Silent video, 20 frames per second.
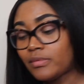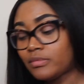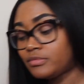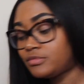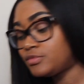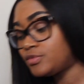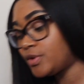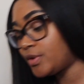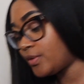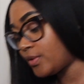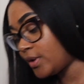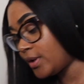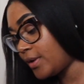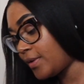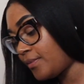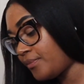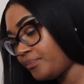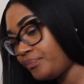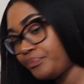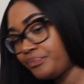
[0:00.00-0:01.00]
Real
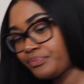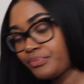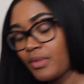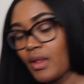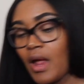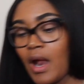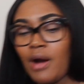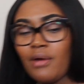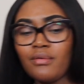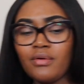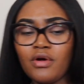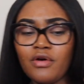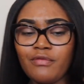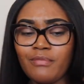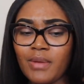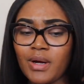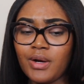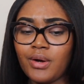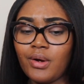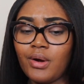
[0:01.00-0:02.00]
good. I don't know if
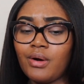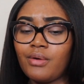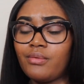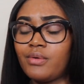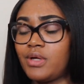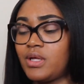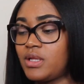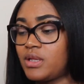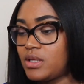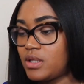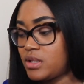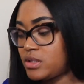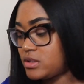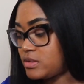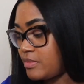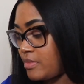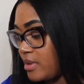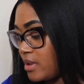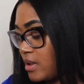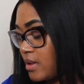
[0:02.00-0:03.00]
my daughter would eat this,
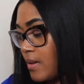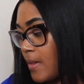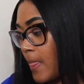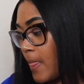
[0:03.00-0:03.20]
but